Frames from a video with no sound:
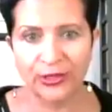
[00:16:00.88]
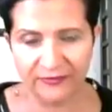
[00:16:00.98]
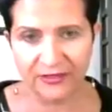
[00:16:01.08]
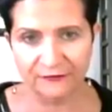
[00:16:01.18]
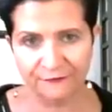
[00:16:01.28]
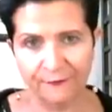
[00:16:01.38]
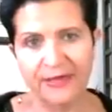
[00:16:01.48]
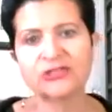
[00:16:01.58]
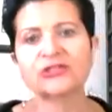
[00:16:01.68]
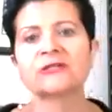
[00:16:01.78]
at the
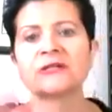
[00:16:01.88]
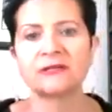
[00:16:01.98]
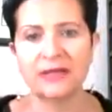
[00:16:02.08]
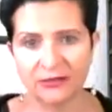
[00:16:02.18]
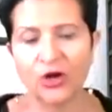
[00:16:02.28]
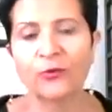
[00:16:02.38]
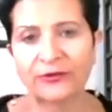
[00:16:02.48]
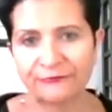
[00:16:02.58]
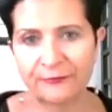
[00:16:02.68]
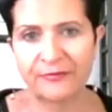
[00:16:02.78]
information and
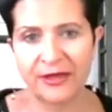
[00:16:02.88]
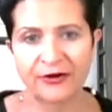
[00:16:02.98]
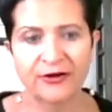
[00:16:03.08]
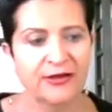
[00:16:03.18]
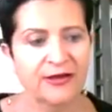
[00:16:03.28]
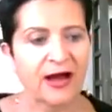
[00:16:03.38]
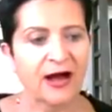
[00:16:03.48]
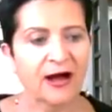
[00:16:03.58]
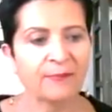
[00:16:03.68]
going from there.